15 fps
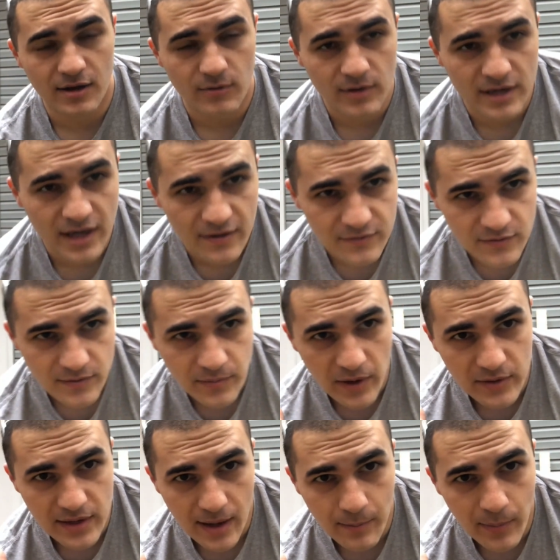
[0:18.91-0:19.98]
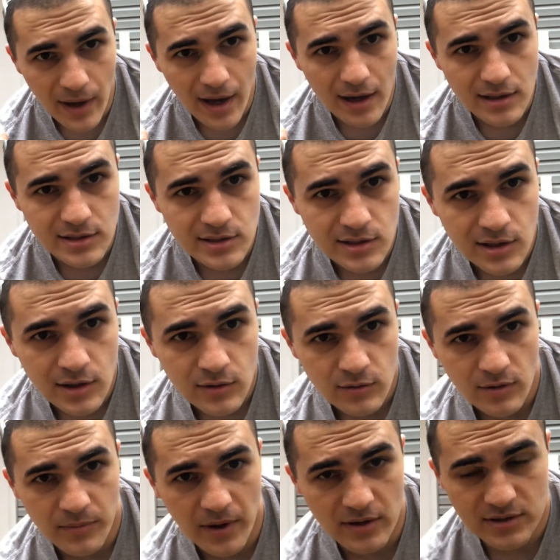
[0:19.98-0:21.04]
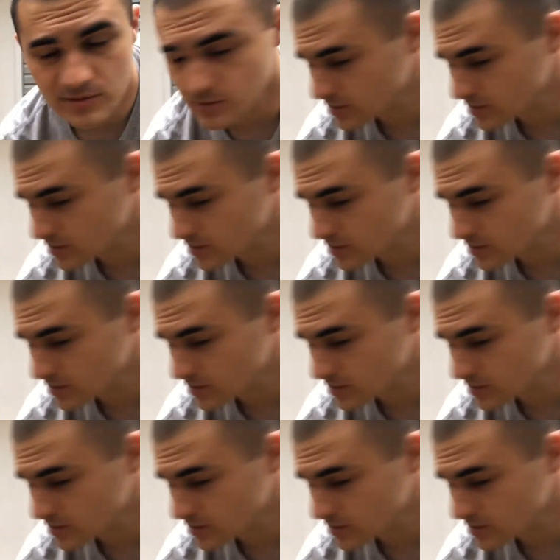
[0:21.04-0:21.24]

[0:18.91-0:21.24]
We're going to have to rip out that box, rip out some